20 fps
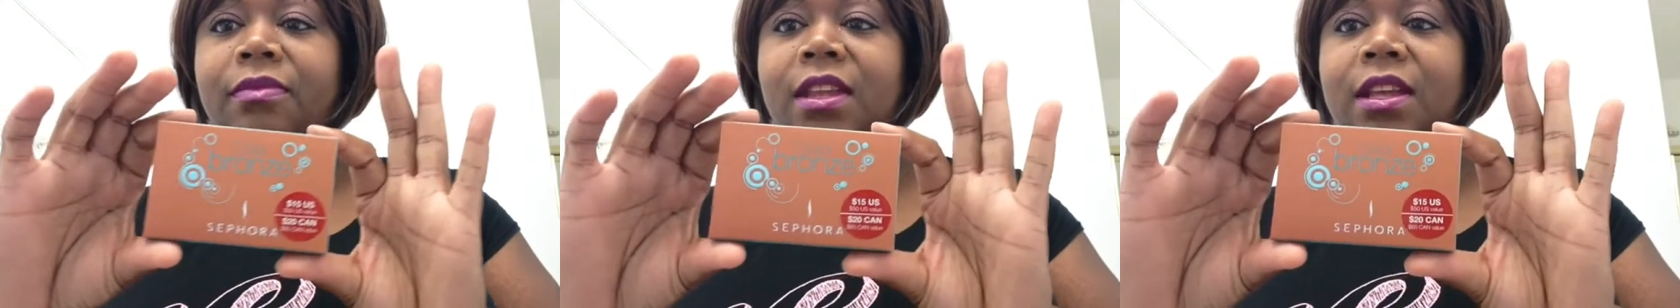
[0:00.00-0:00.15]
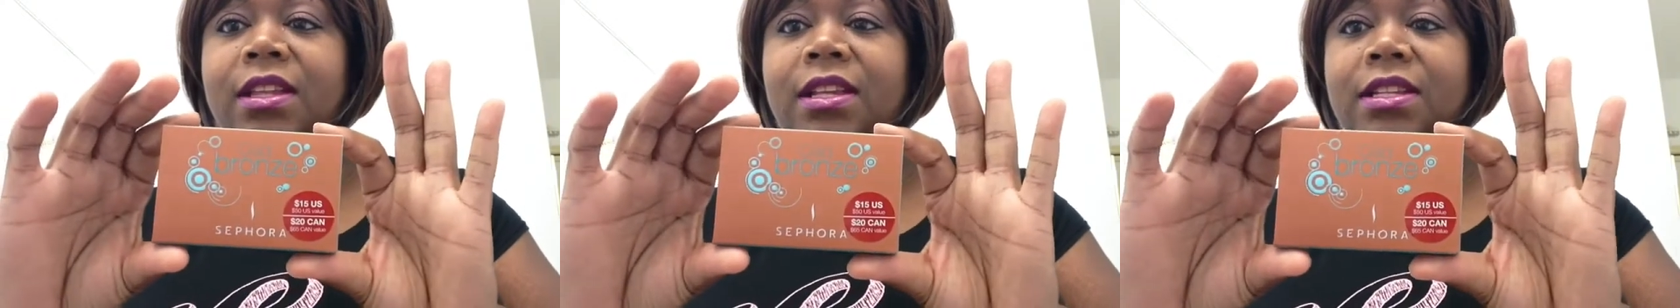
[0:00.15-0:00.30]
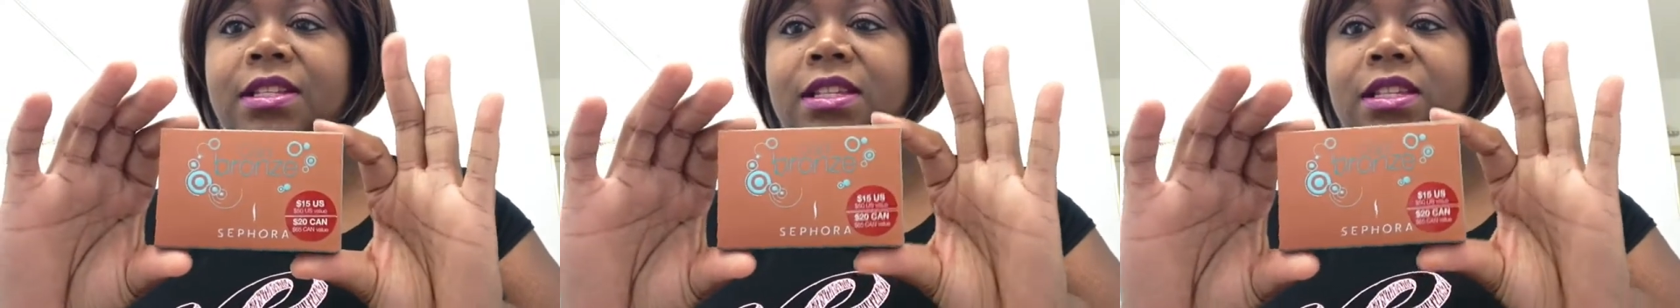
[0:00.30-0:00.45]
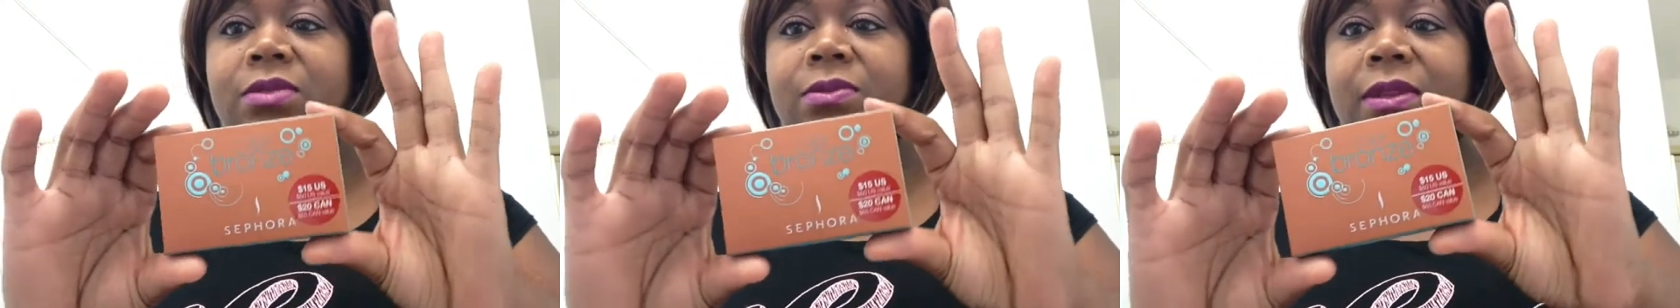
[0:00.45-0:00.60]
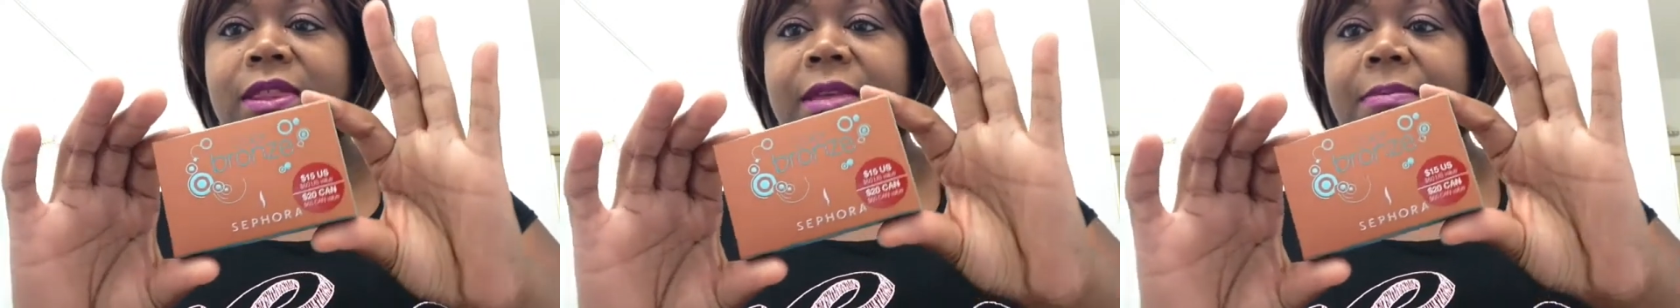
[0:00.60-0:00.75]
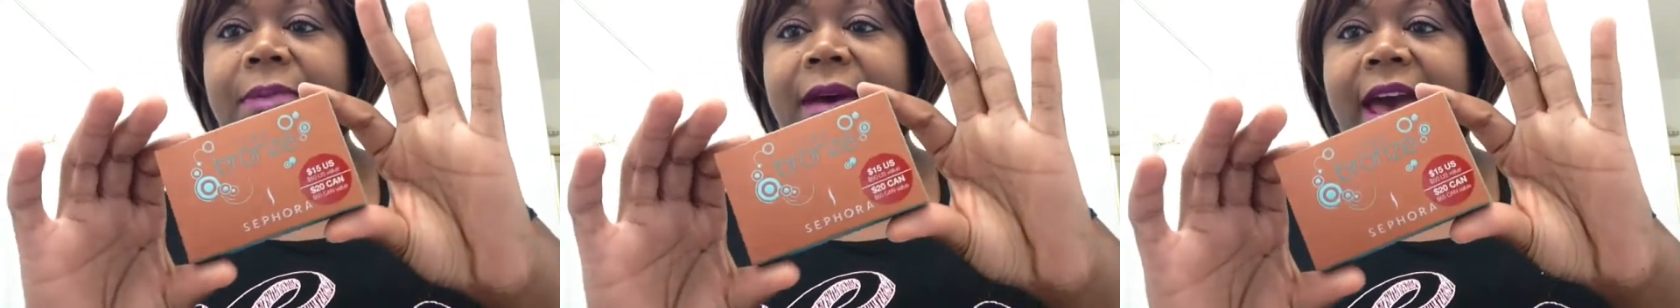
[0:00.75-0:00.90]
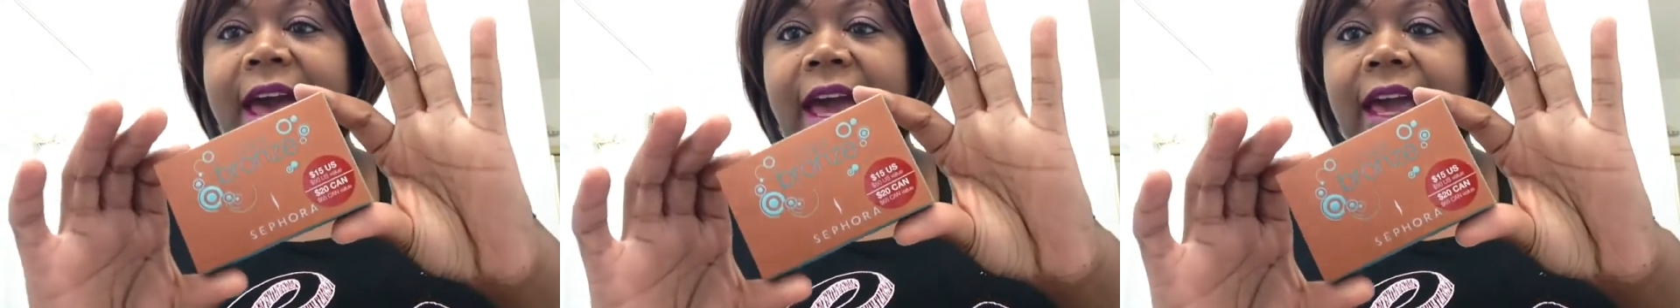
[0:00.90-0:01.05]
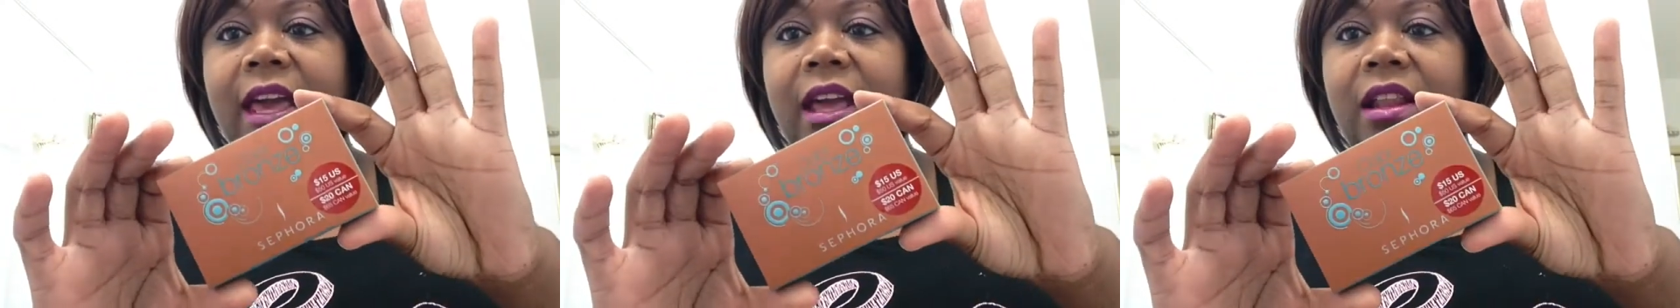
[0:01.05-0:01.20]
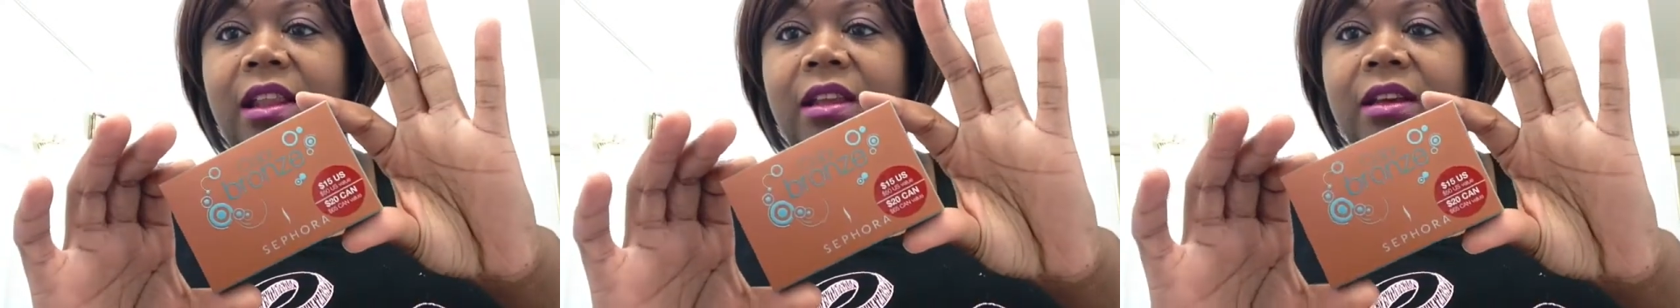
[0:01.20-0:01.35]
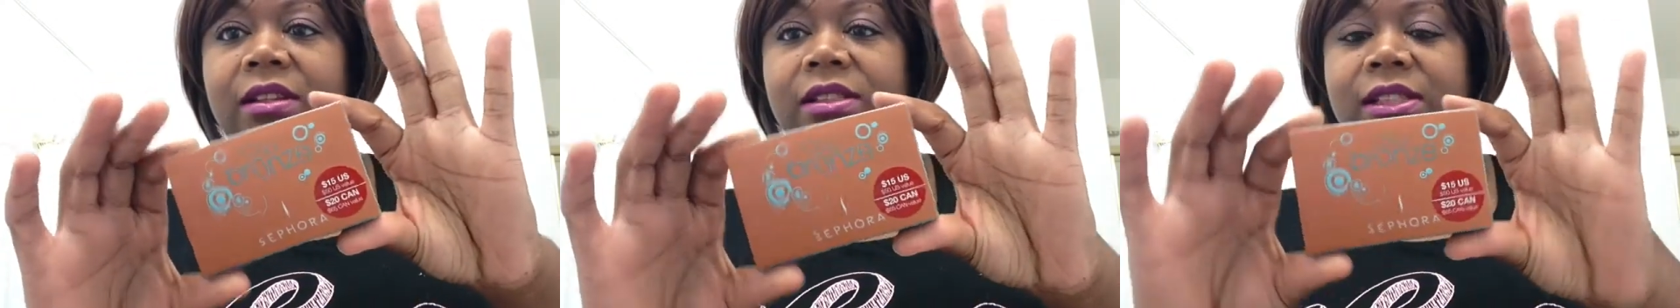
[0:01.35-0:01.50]
This is what the
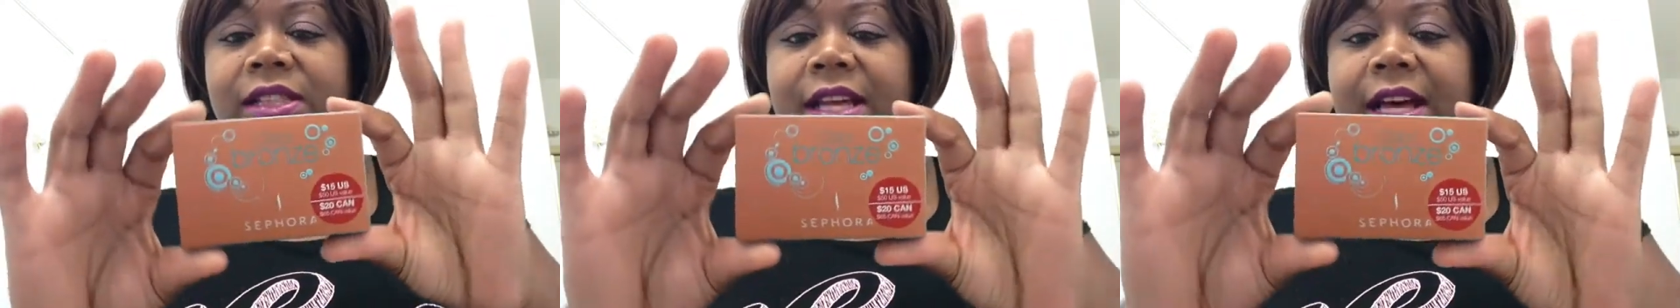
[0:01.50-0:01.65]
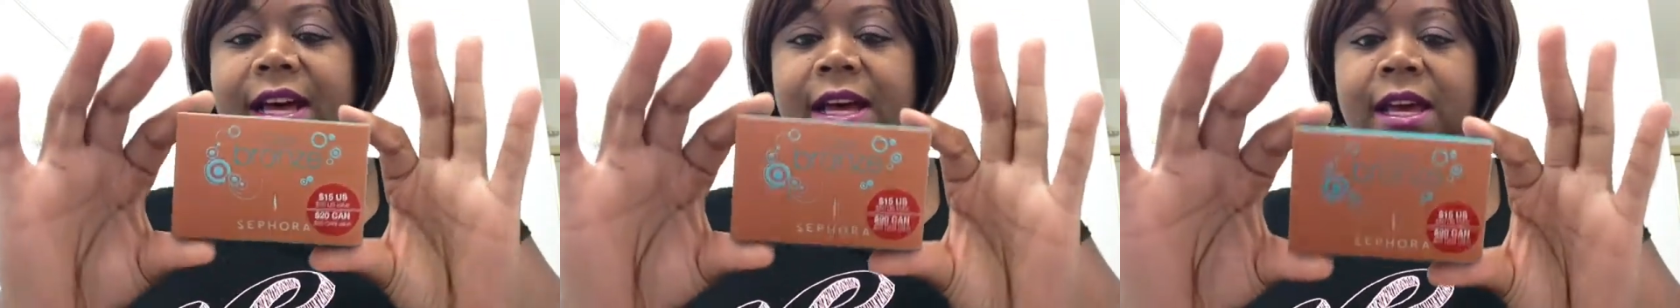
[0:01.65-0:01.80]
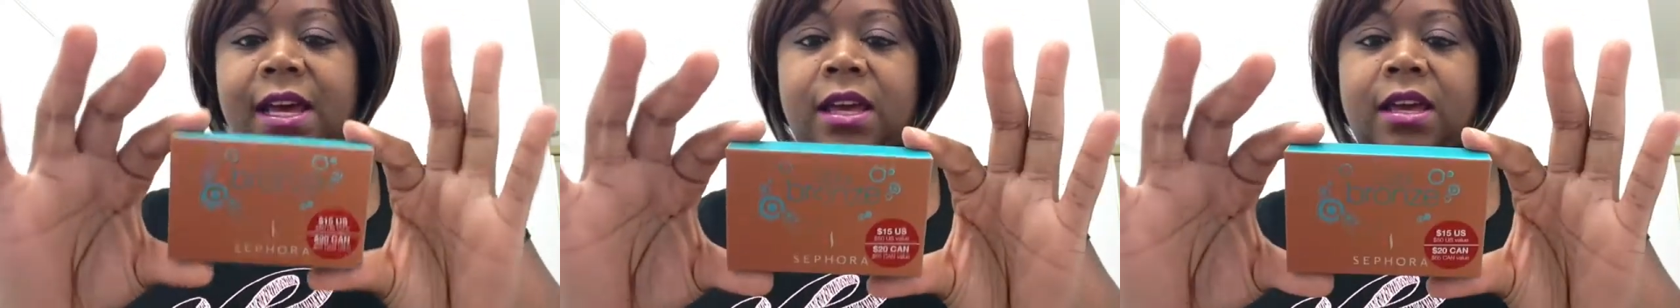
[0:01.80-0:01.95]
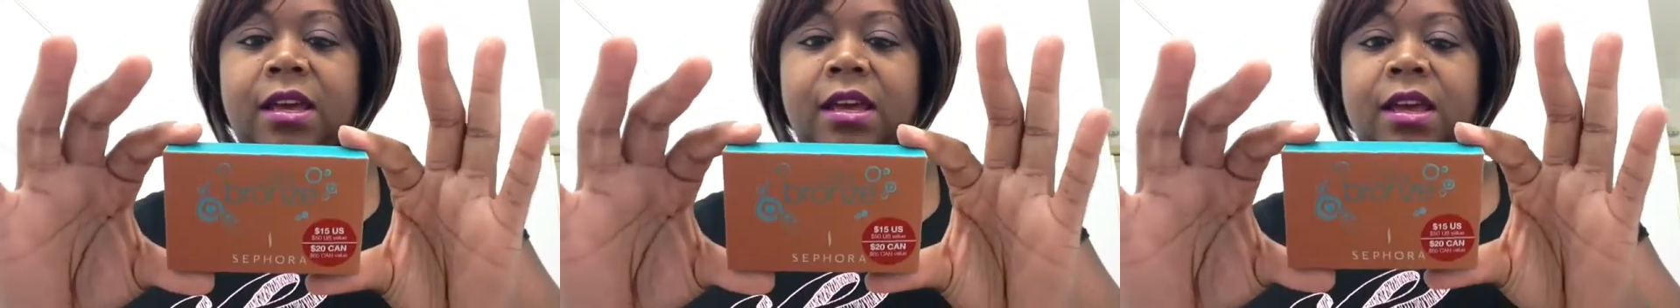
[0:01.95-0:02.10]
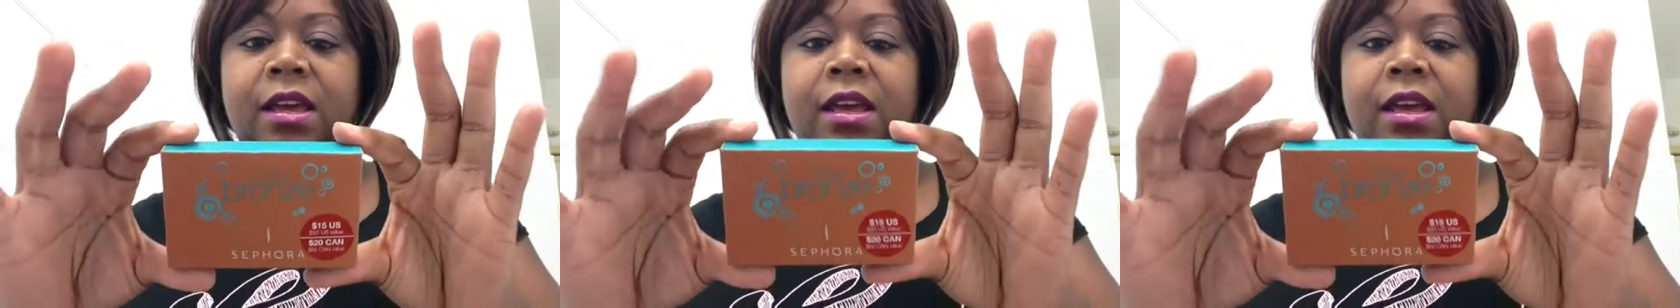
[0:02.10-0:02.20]
packet looks like.